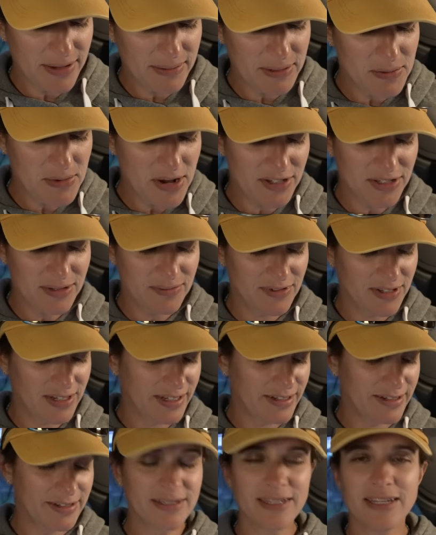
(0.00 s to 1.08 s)
I'm going to watch some
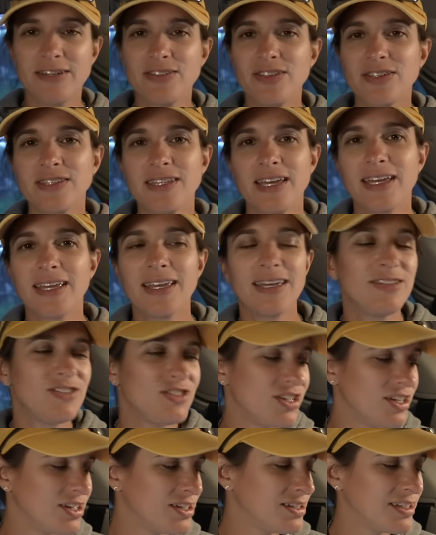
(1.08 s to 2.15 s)
videos and just like
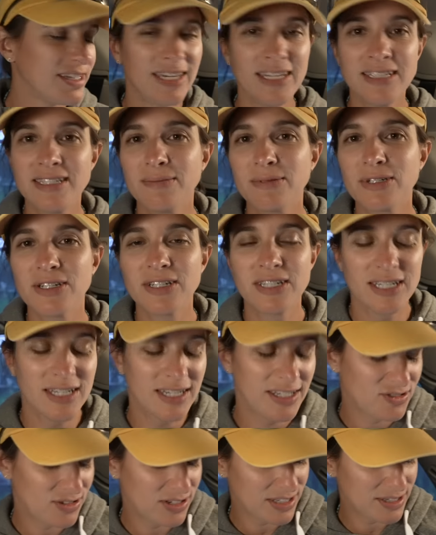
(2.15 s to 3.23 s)
chill, eat some cookie,
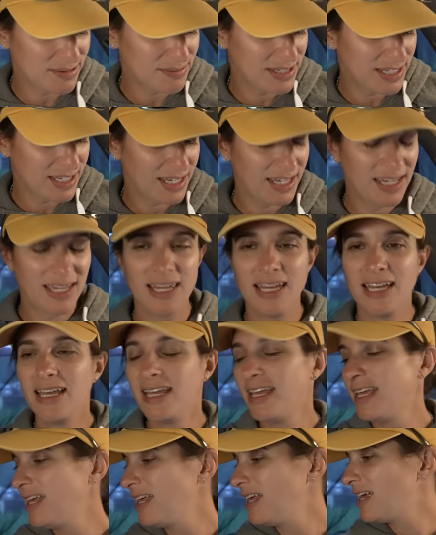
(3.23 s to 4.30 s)
drink some tea,
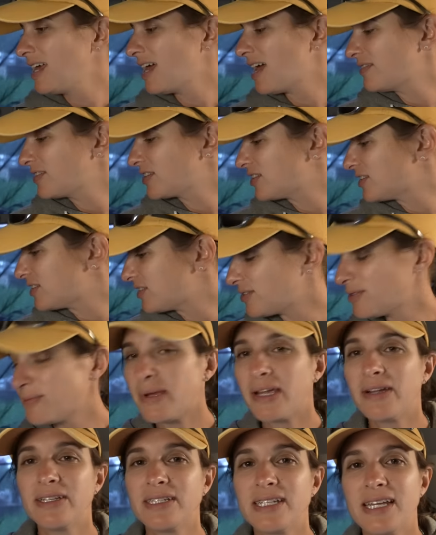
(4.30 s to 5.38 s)
have a good old
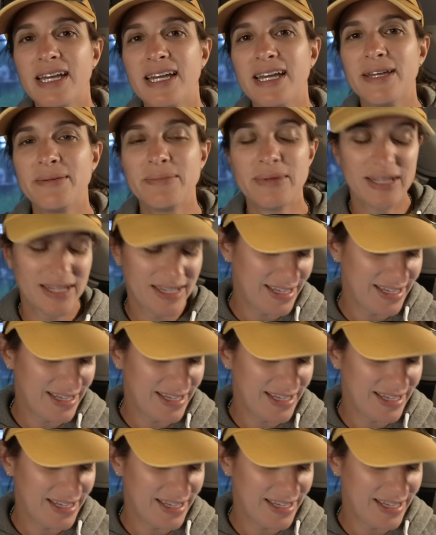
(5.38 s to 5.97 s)
merry time.